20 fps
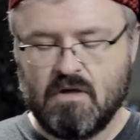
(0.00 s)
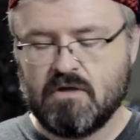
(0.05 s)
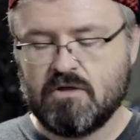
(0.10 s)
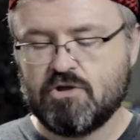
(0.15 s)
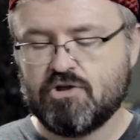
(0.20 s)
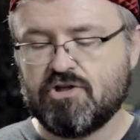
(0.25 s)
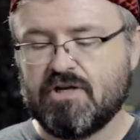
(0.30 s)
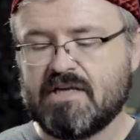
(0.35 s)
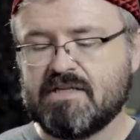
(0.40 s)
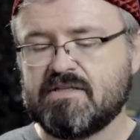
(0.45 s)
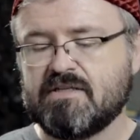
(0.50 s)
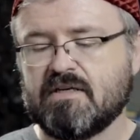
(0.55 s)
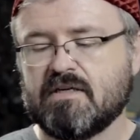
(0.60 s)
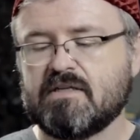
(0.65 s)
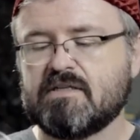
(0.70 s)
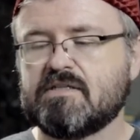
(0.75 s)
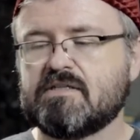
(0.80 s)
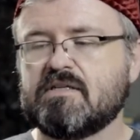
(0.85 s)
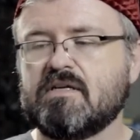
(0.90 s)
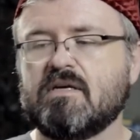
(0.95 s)

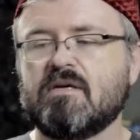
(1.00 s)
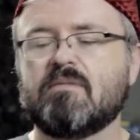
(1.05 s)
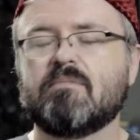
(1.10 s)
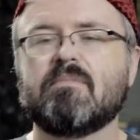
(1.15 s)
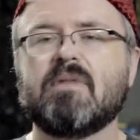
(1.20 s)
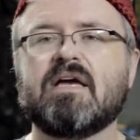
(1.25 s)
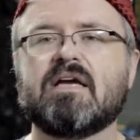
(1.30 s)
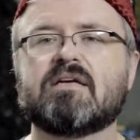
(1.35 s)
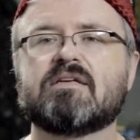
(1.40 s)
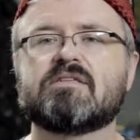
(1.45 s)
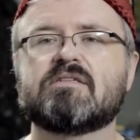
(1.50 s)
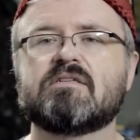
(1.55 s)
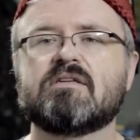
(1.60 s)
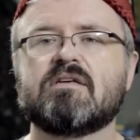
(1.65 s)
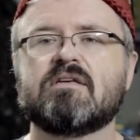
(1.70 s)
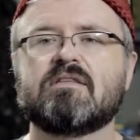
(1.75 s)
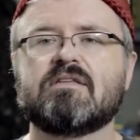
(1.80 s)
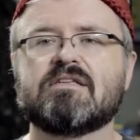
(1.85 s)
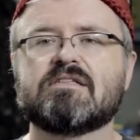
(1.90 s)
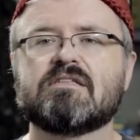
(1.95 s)
Chessex makes
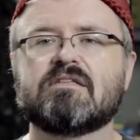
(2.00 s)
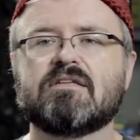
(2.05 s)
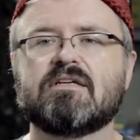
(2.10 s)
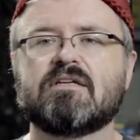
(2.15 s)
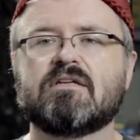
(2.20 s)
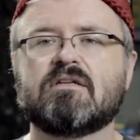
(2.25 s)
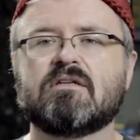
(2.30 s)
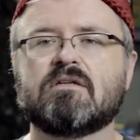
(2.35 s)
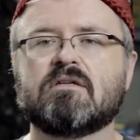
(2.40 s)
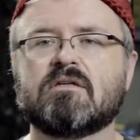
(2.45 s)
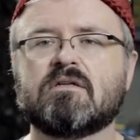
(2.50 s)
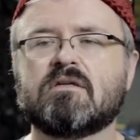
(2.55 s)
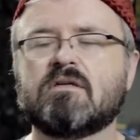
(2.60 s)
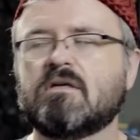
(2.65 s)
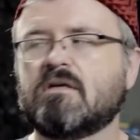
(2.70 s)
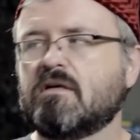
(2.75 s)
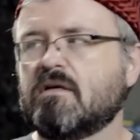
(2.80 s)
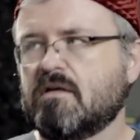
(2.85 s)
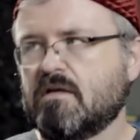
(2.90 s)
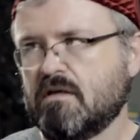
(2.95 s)
these little
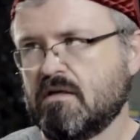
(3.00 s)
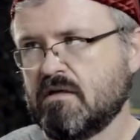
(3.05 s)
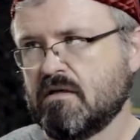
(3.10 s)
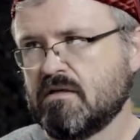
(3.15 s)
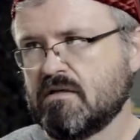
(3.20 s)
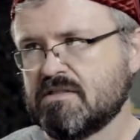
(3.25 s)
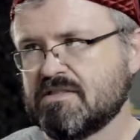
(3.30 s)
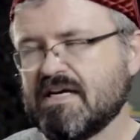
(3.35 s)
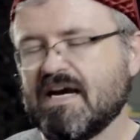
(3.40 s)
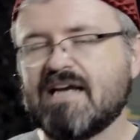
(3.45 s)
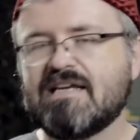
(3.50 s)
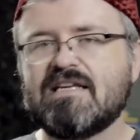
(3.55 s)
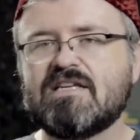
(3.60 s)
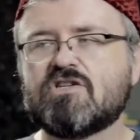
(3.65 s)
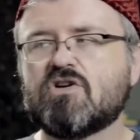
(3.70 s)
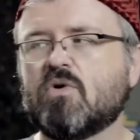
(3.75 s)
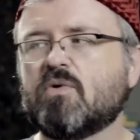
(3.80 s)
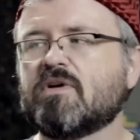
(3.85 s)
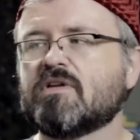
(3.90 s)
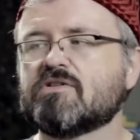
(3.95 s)
tiny
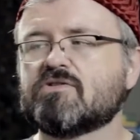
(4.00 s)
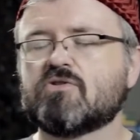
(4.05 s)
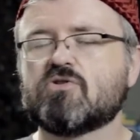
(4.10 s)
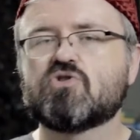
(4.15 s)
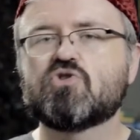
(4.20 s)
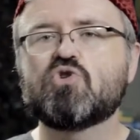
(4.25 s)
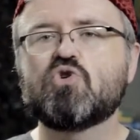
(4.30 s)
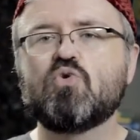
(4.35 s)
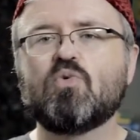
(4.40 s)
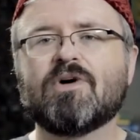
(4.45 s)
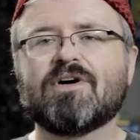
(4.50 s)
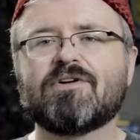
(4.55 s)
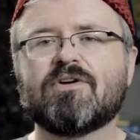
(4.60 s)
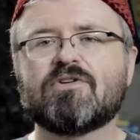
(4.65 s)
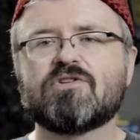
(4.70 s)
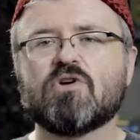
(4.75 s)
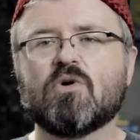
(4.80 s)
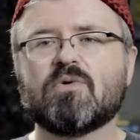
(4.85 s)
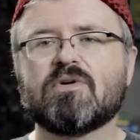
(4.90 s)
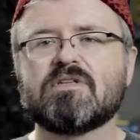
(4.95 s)
tokens. There's 200
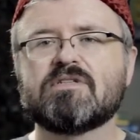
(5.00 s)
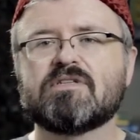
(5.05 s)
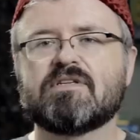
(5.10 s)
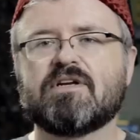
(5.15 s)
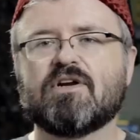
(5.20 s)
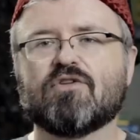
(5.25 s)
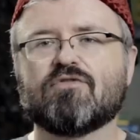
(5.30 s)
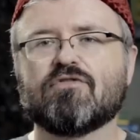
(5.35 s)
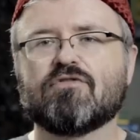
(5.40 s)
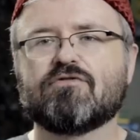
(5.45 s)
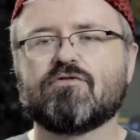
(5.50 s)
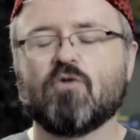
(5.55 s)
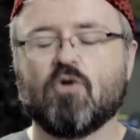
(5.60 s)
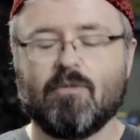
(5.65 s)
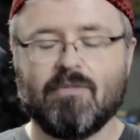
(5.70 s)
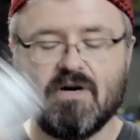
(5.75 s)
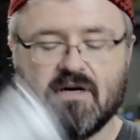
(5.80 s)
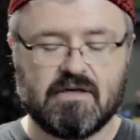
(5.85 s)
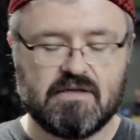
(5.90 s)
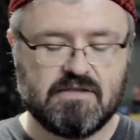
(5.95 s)
tokens in here for four
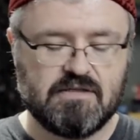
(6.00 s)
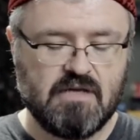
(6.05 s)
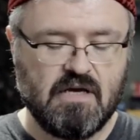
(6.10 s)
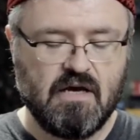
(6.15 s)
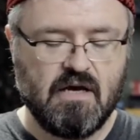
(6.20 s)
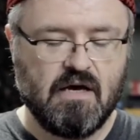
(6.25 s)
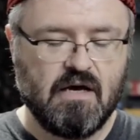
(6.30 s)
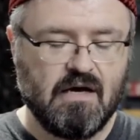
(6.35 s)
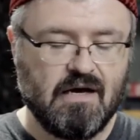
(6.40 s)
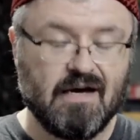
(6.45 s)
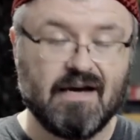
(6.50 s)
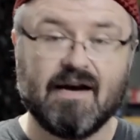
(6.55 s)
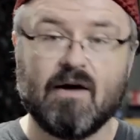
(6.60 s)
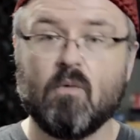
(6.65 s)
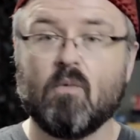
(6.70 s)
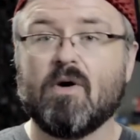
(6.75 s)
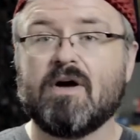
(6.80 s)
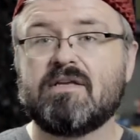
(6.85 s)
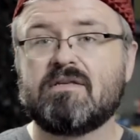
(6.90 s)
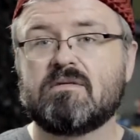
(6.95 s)
bucks. I got
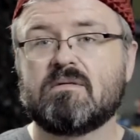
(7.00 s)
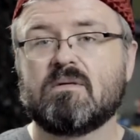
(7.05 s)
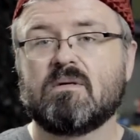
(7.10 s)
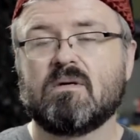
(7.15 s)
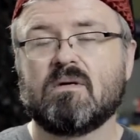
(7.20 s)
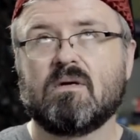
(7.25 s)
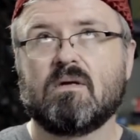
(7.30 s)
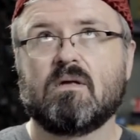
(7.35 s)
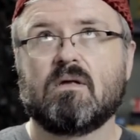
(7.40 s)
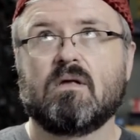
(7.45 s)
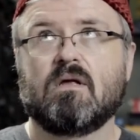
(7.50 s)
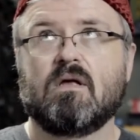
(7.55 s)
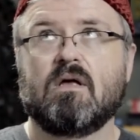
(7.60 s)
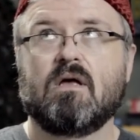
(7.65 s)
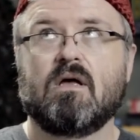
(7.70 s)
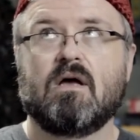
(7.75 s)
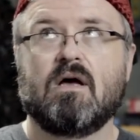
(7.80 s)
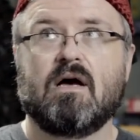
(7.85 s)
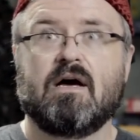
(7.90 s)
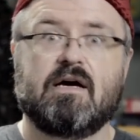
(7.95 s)
white,
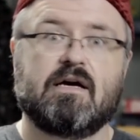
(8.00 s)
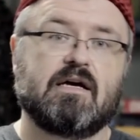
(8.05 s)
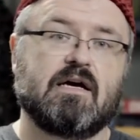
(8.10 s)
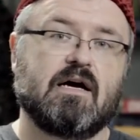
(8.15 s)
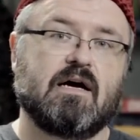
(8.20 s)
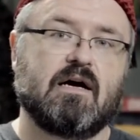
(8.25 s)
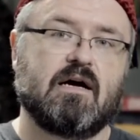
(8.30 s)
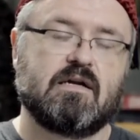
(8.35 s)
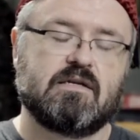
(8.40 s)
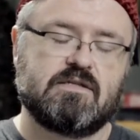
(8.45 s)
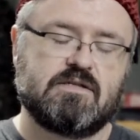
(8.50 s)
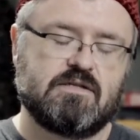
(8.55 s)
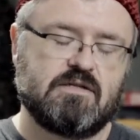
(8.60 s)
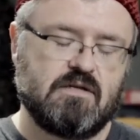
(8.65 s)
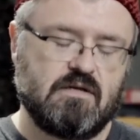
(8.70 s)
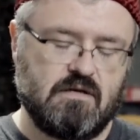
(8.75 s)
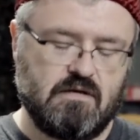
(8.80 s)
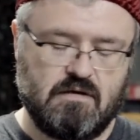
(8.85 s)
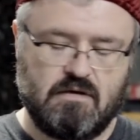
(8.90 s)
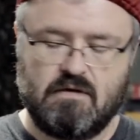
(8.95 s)
I got
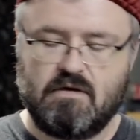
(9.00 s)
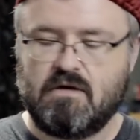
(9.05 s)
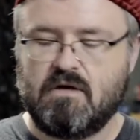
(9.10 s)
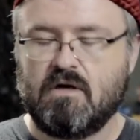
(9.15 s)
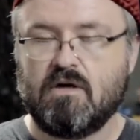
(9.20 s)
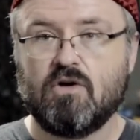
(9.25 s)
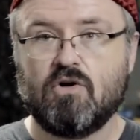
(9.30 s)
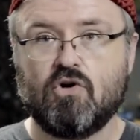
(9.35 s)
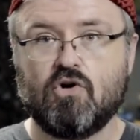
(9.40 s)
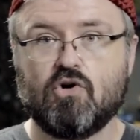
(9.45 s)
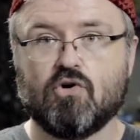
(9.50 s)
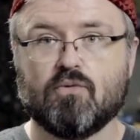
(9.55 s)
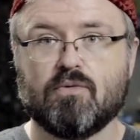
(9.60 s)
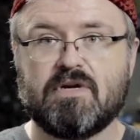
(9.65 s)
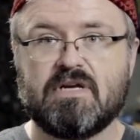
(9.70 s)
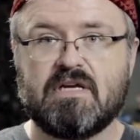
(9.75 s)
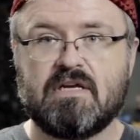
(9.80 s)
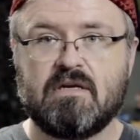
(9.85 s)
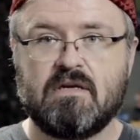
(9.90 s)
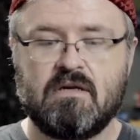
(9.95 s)

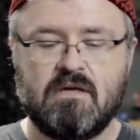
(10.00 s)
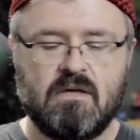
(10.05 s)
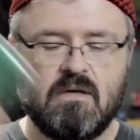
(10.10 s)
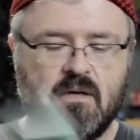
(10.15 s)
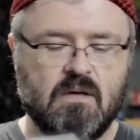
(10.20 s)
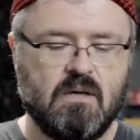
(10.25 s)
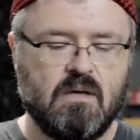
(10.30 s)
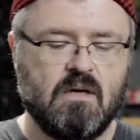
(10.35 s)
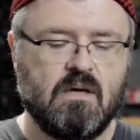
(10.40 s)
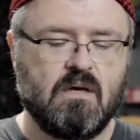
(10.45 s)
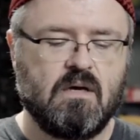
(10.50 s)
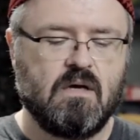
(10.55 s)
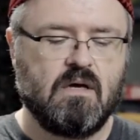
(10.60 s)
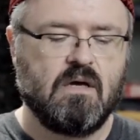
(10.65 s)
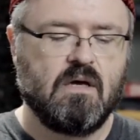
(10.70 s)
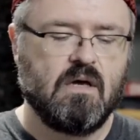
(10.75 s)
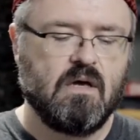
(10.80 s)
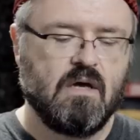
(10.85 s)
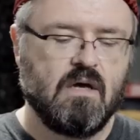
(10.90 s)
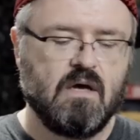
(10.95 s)
green,
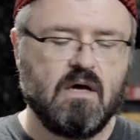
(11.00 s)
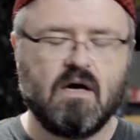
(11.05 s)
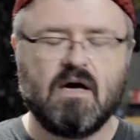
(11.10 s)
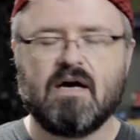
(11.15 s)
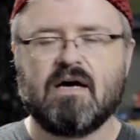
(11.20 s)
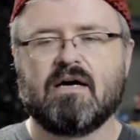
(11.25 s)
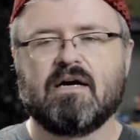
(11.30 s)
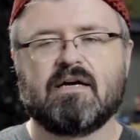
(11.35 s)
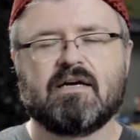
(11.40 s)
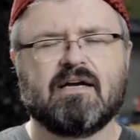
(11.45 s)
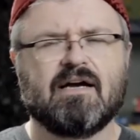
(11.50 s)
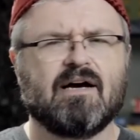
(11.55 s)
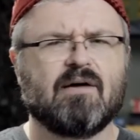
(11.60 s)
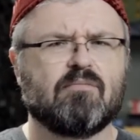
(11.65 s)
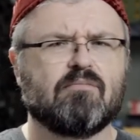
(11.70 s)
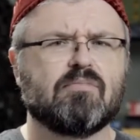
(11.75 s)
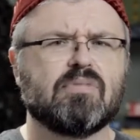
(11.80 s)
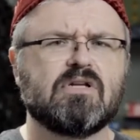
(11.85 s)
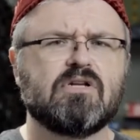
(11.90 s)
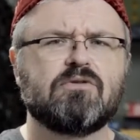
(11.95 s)
I got
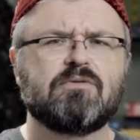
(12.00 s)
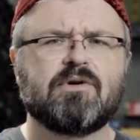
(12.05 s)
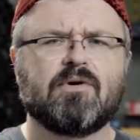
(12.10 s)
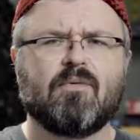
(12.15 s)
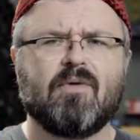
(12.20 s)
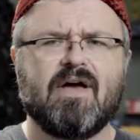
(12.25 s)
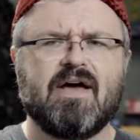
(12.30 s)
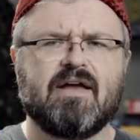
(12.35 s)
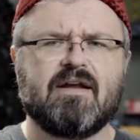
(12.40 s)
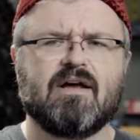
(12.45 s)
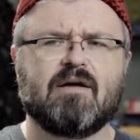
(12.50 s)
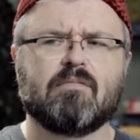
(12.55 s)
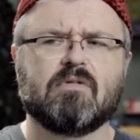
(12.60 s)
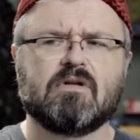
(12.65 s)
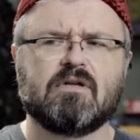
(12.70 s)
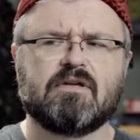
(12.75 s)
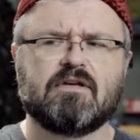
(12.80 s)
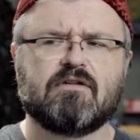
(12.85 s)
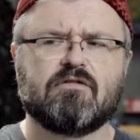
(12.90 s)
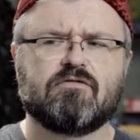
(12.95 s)
blue and red, I
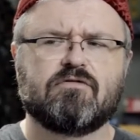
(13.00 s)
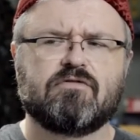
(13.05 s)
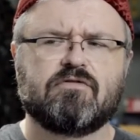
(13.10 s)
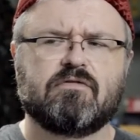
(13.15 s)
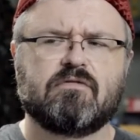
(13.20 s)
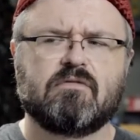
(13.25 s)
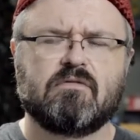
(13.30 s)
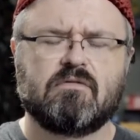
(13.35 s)
believe,